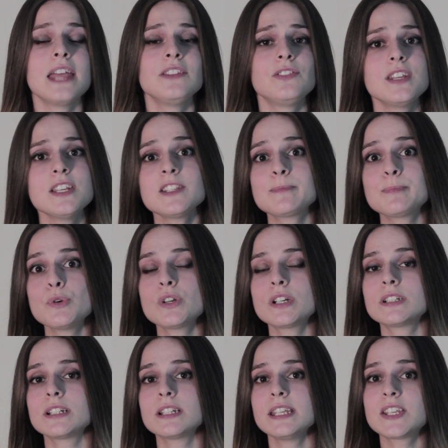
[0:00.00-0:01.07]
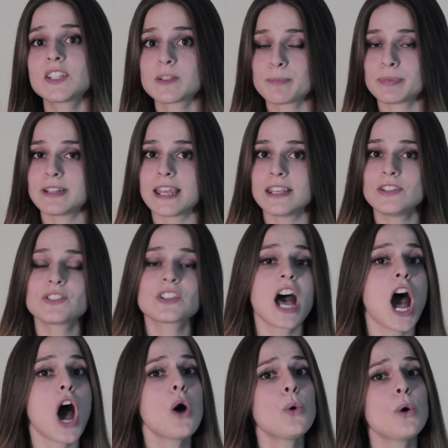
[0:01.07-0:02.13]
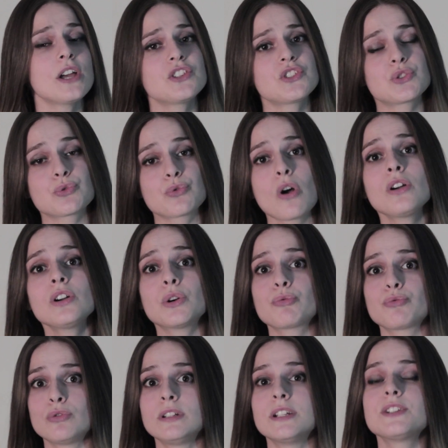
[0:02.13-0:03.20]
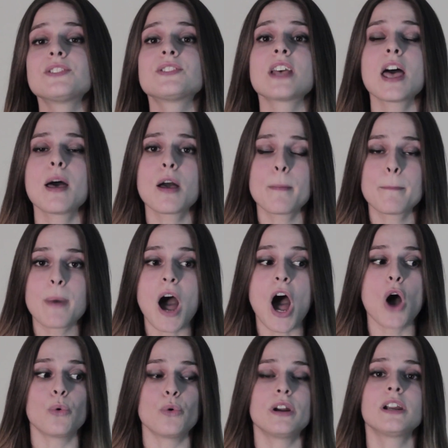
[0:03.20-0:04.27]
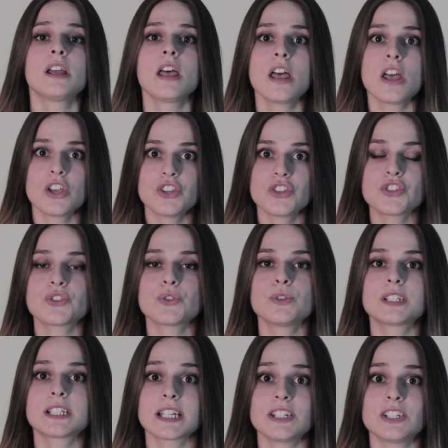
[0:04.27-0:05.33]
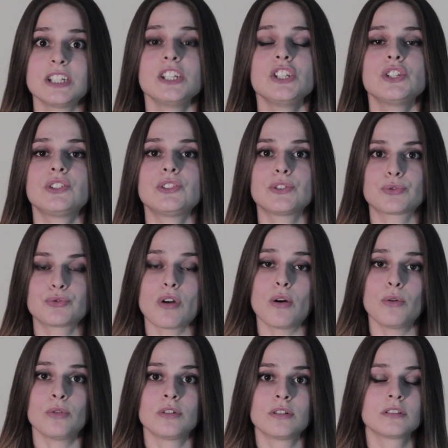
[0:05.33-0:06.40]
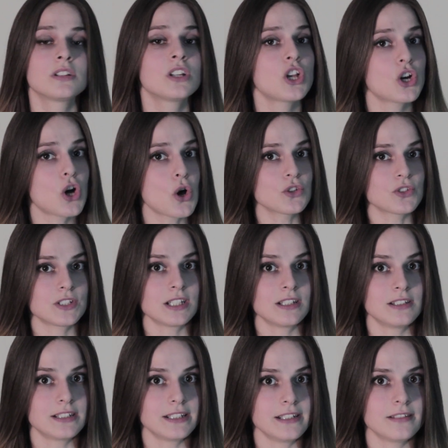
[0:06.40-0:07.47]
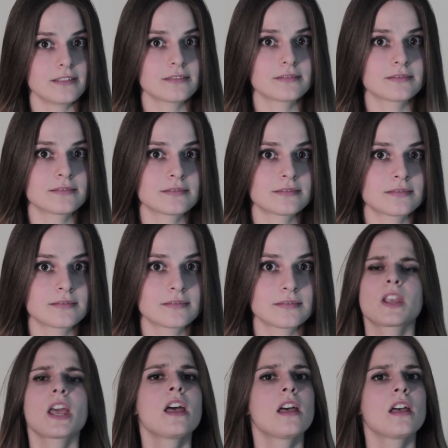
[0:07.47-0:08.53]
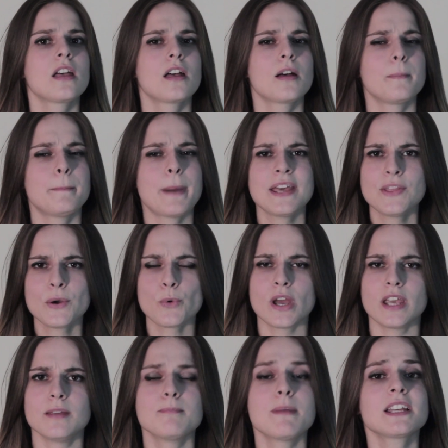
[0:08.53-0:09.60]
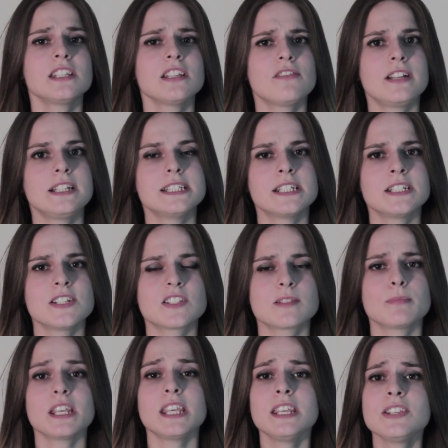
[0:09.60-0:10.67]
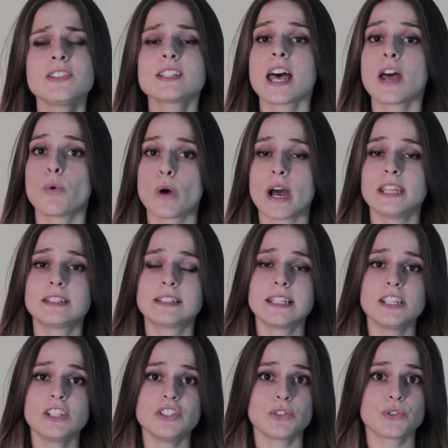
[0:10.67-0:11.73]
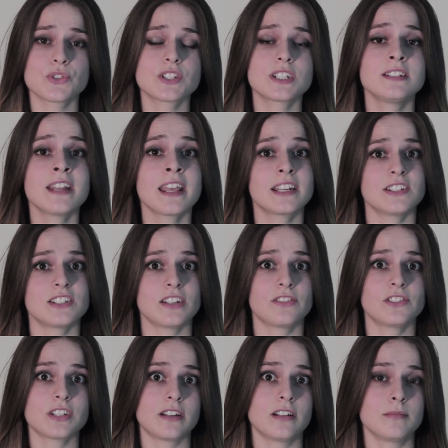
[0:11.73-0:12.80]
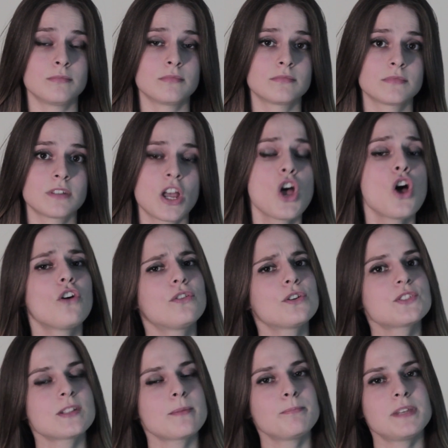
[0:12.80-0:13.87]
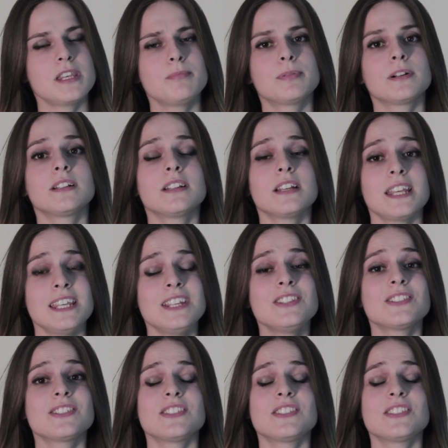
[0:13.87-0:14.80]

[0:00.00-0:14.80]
And this book explains how a strong ruler's power should continue to grow, constantly. By the way, Machiavellianism is a widely used negative term. For some people, it's